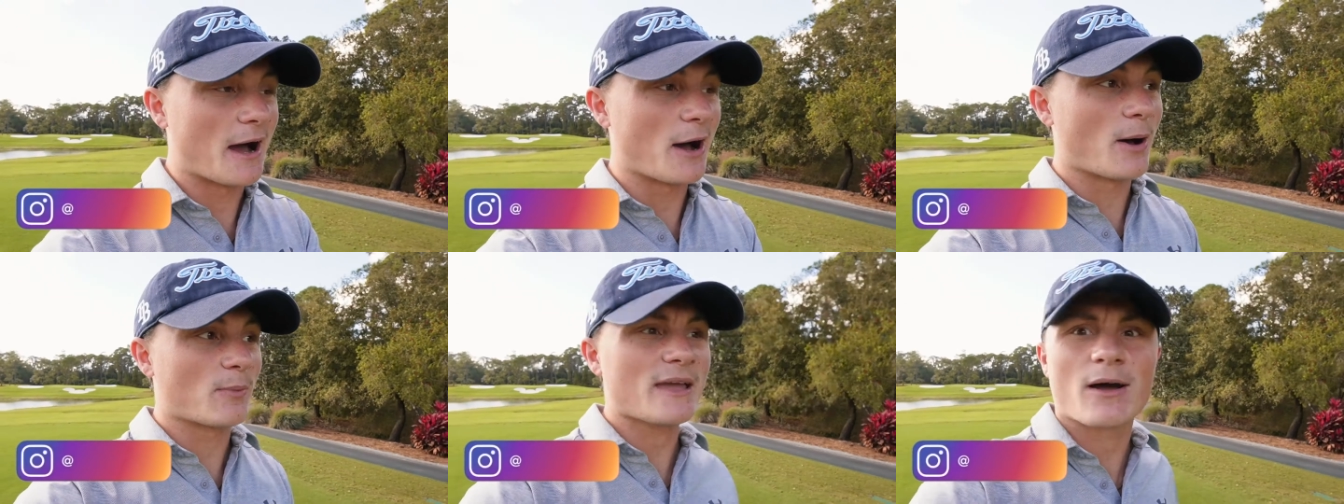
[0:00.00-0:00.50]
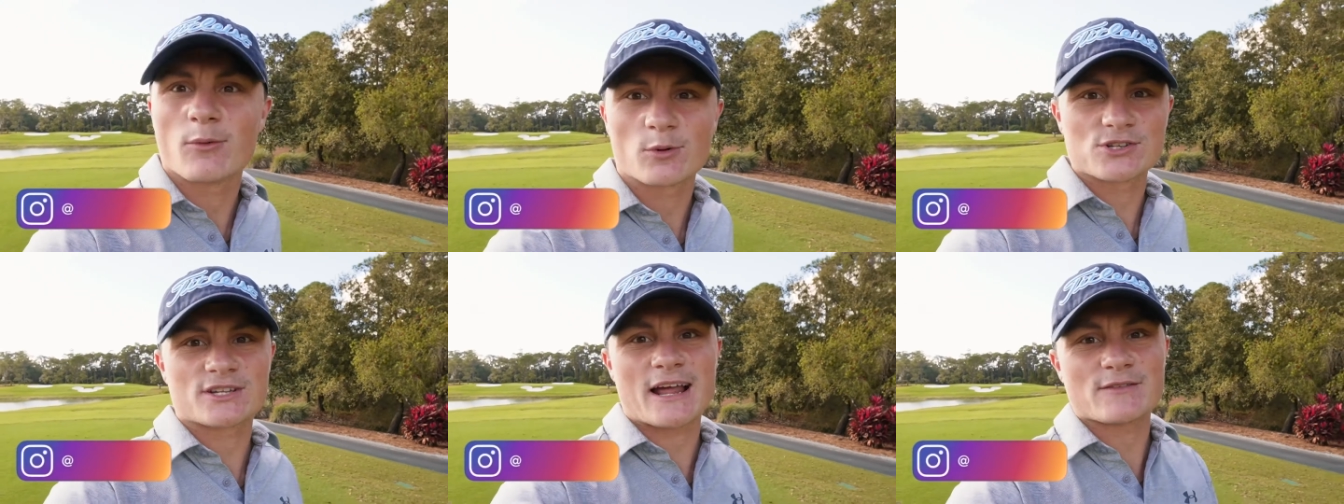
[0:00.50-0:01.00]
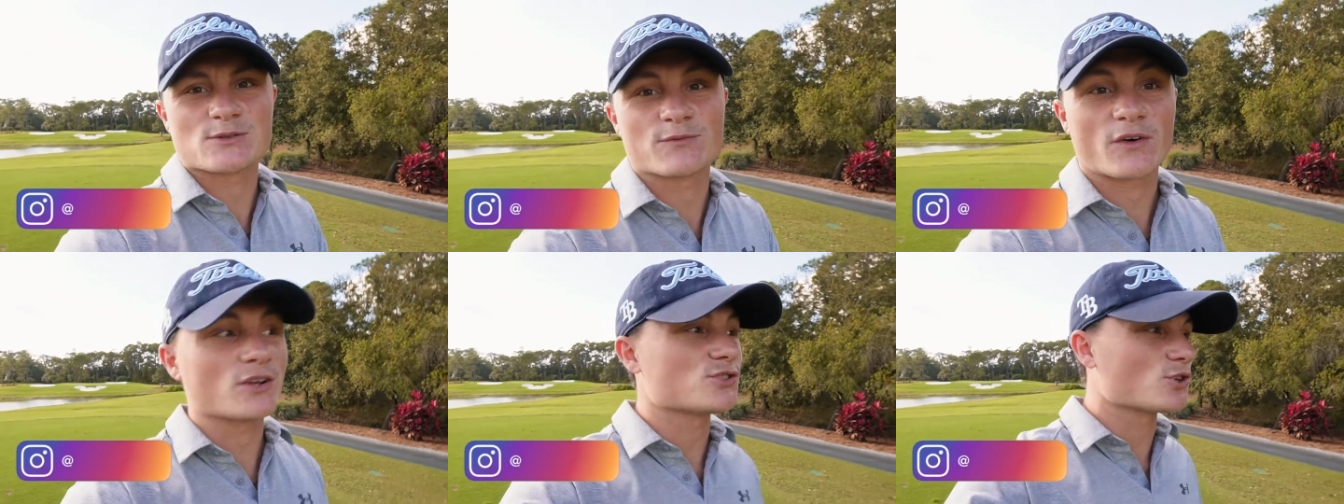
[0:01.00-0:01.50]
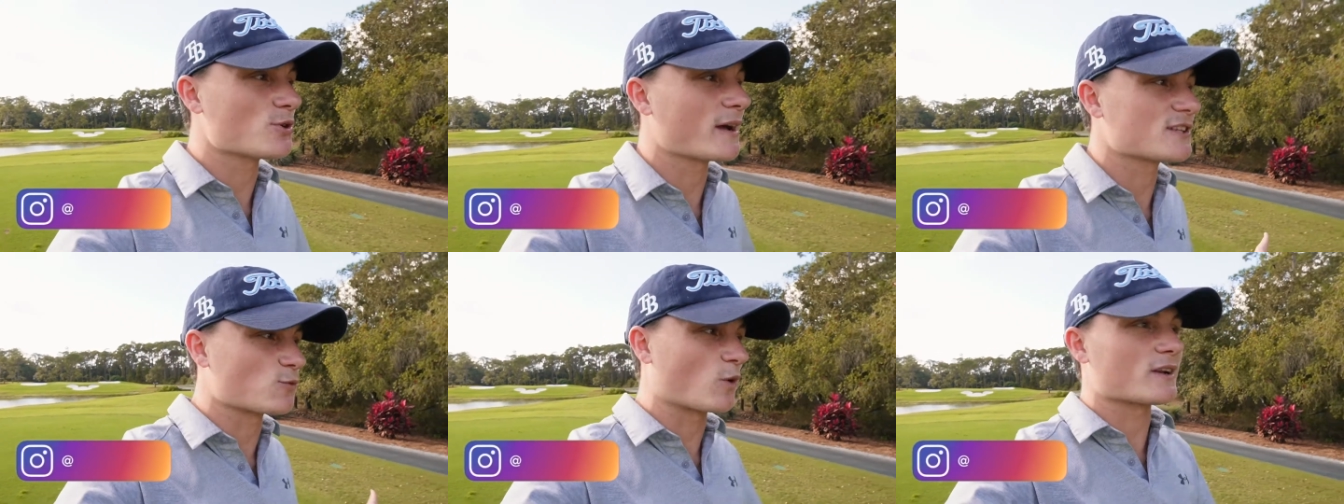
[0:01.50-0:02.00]
Um, but yeah, we're just going to have some fun, show you
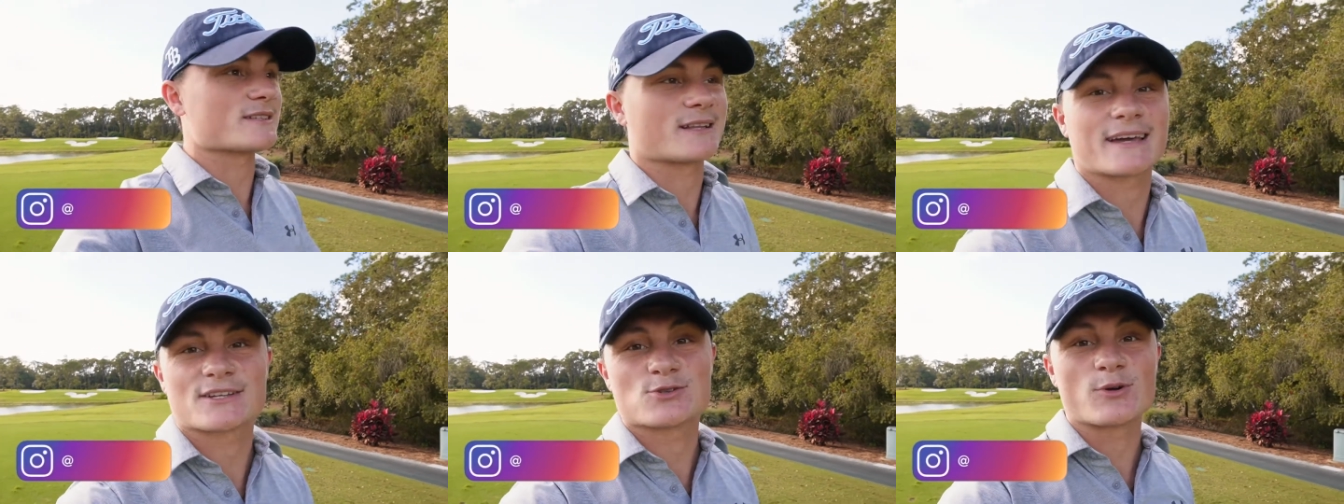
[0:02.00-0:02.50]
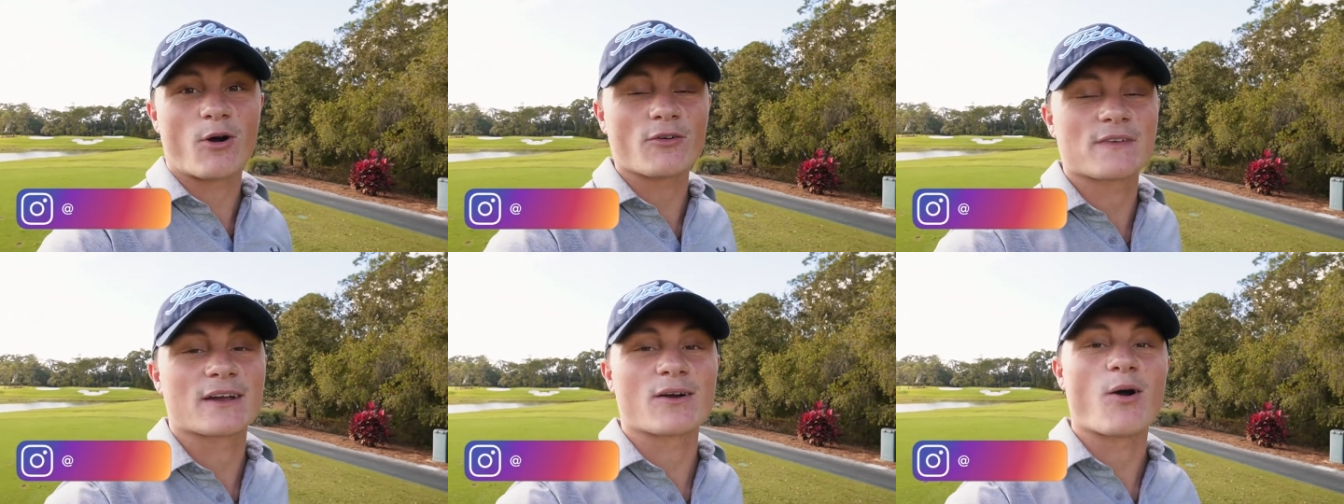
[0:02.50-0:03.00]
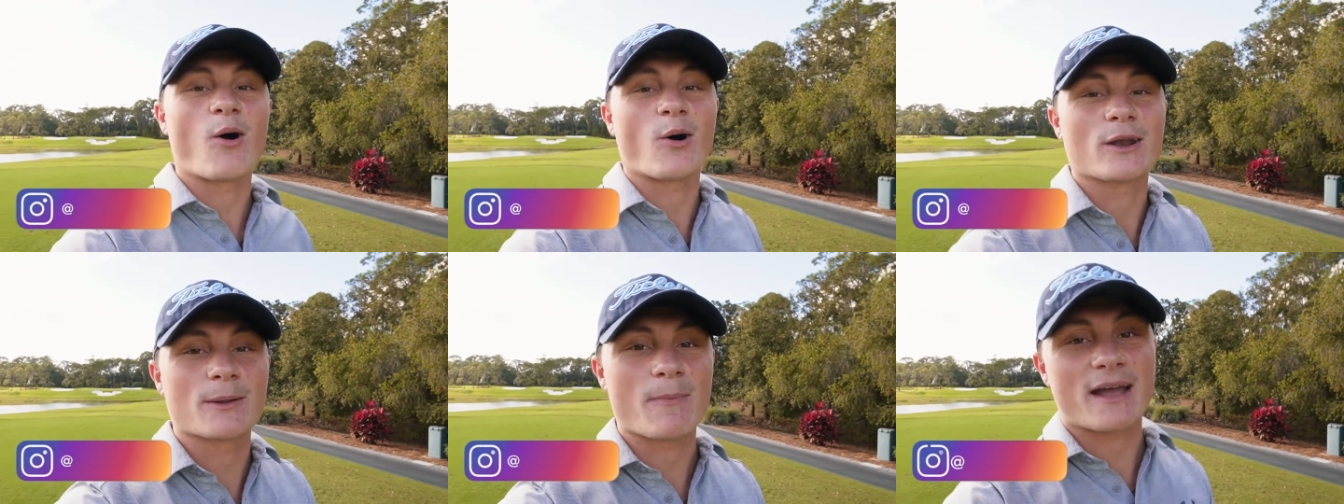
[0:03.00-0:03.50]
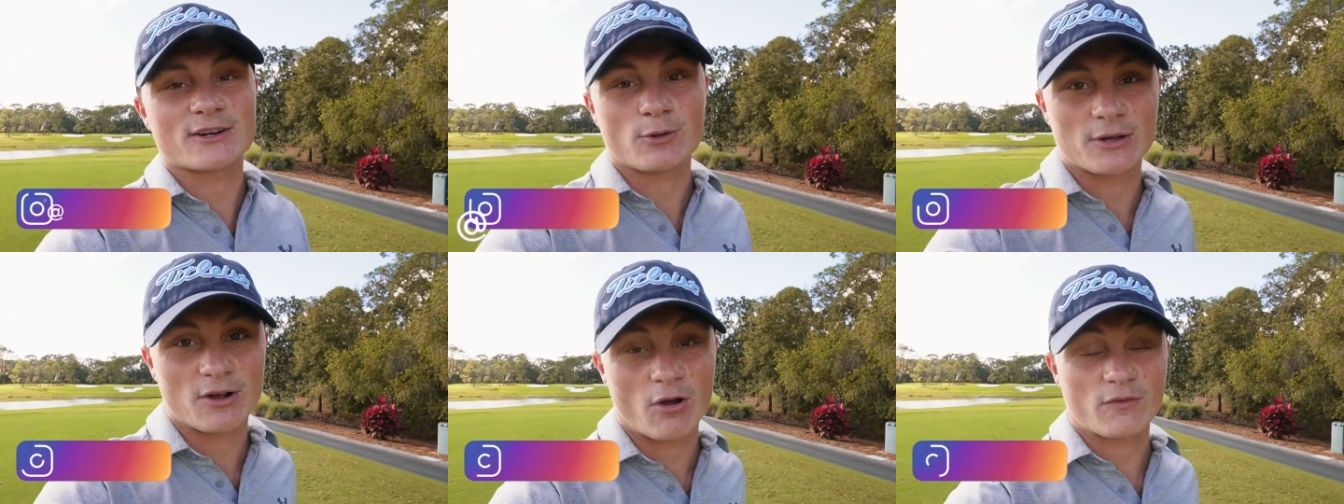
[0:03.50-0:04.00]
guys what it's like to golf here on
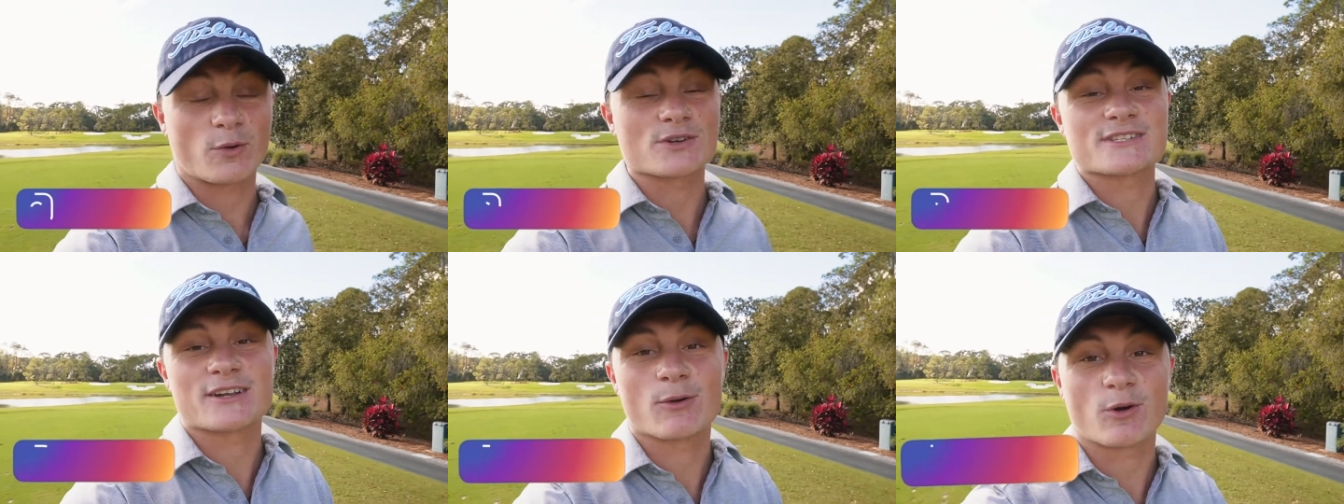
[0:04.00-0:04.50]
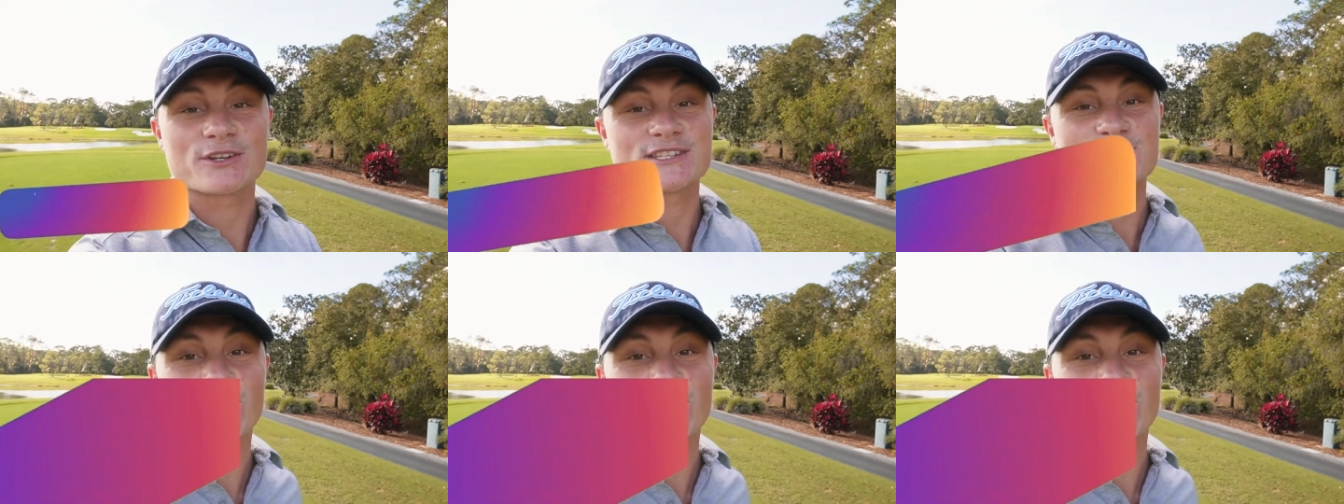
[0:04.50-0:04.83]
Magnolia Golf Course here at Walt Disney